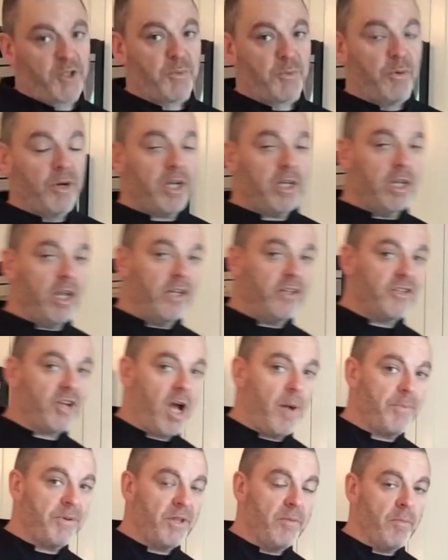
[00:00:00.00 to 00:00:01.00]
sprinkle on
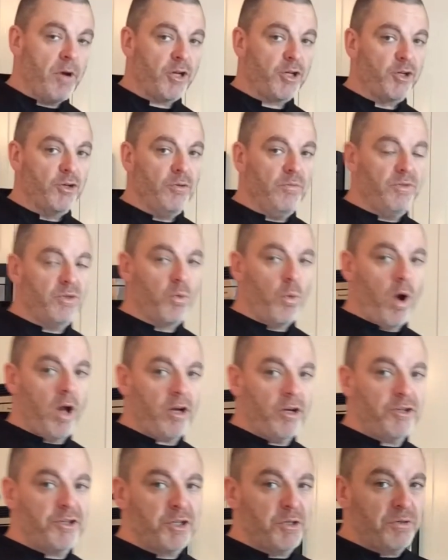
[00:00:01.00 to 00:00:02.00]
top of the mushrooms 1
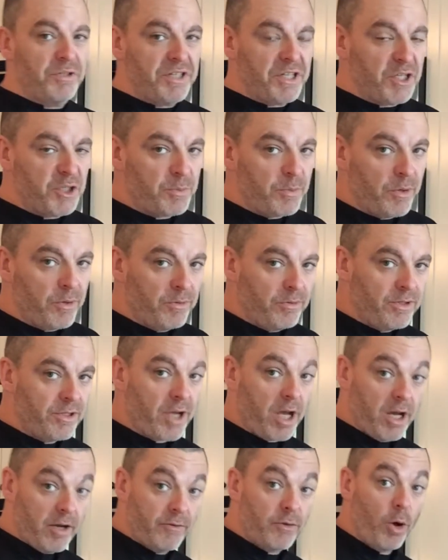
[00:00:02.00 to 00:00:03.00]
or 2 teaspoons
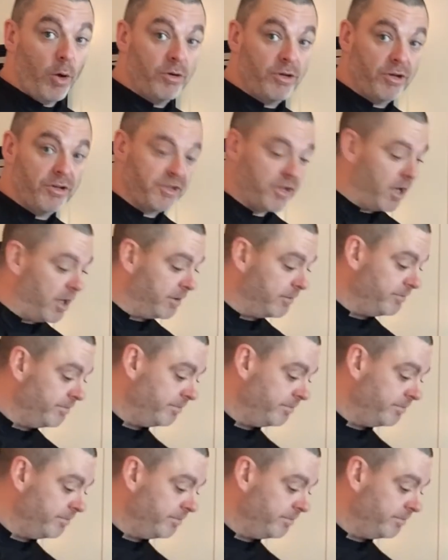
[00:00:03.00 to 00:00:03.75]
of kosher salt.